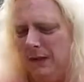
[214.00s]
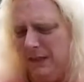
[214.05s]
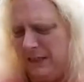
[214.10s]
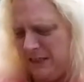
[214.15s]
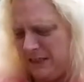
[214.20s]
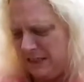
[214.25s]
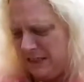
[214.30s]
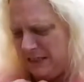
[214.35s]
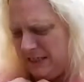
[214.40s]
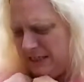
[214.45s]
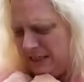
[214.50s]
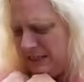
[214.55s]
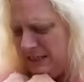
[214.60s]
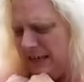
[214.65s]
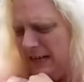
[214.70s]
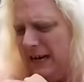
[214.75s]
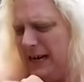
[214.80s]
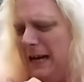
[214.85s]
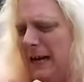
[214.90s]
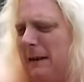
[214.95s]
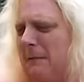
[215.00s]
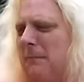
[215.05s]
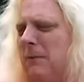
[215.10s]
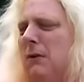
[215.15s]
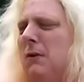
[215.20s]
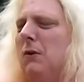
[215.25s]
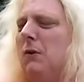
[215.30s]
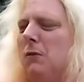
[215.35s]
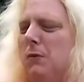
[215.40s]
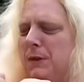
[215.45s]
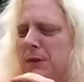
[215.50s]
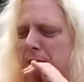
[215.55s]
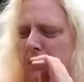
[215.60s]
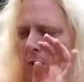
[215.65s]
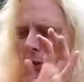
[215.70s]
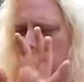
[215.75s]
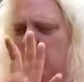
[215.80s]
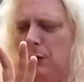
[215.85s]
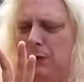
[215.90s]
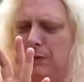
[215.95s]
it's a time when
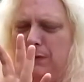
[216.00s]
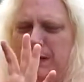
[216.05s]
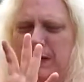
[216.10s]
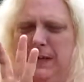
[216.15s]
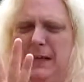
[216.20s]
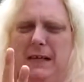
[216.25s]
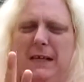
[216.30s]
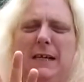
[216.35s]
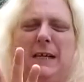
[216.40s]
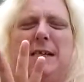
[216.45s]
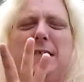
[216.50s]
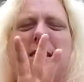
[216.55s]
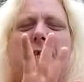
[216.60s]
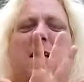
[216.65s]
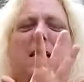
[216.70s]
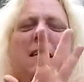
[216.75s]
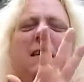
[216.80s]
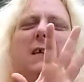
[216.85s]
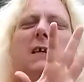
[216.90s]
the Earth is